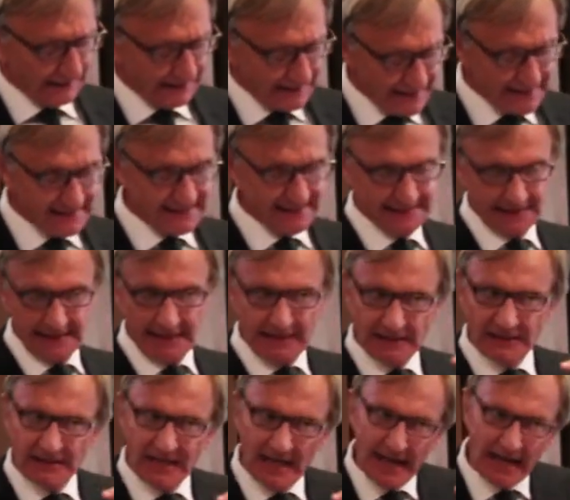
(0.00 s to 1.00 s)
this
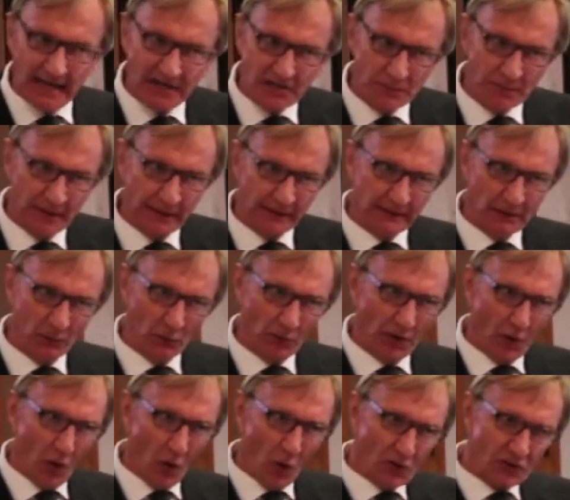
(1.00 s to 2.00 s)
engagement
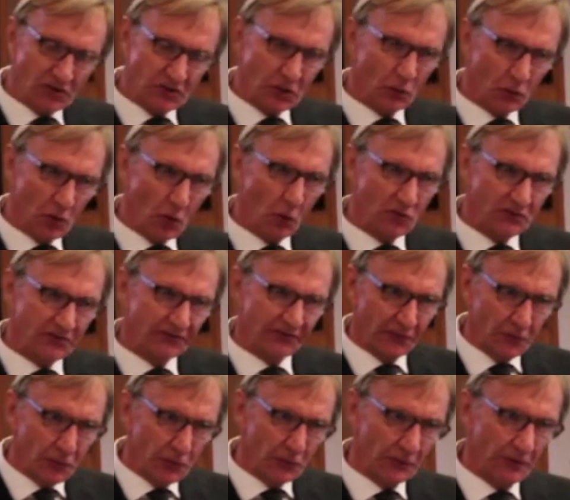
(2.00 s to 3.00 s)
that also goes
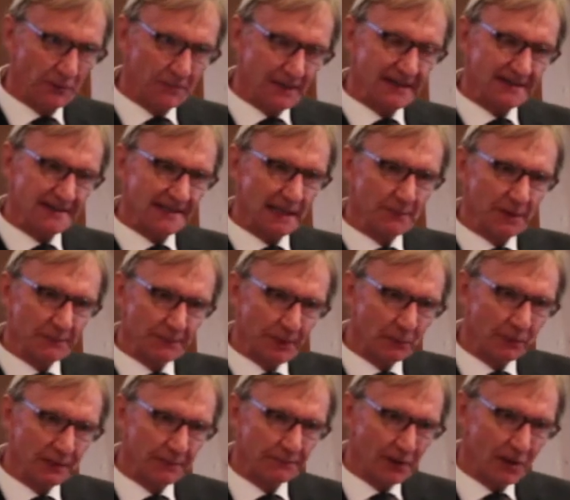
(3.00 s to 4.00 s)
further, because I'm a
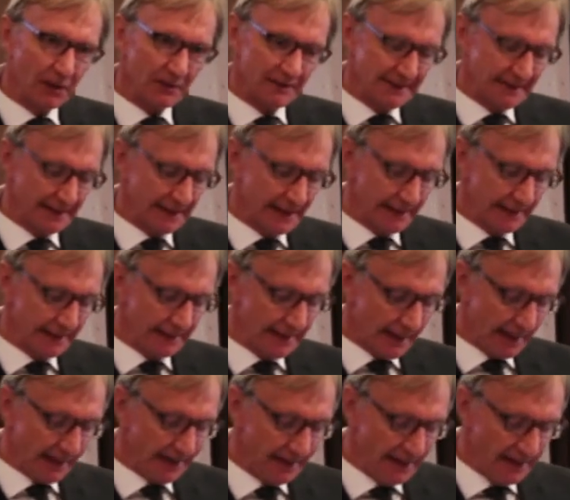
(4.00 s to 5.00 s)
public policy kind of
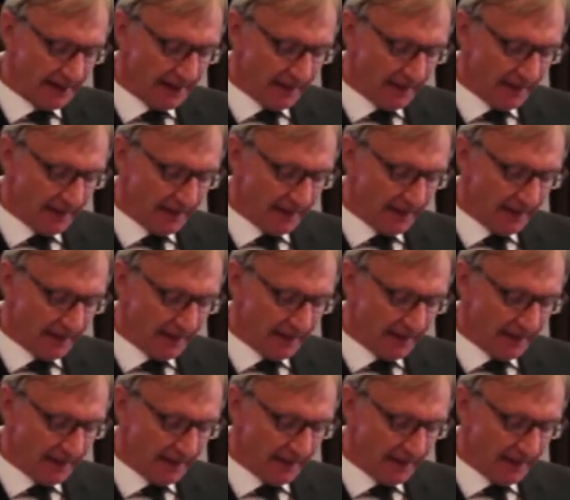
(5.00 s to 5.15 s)
guy,